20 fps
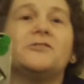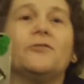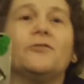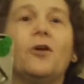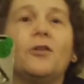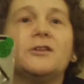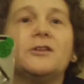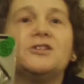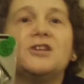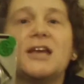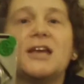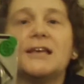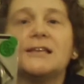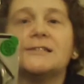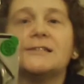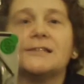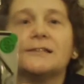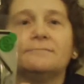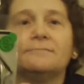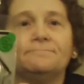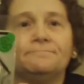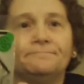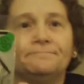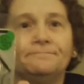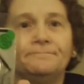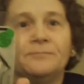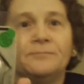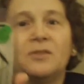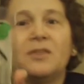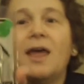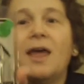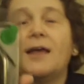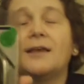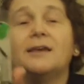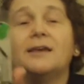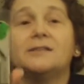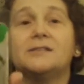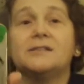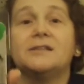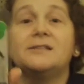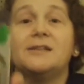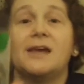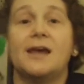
of all the jigs. That gets it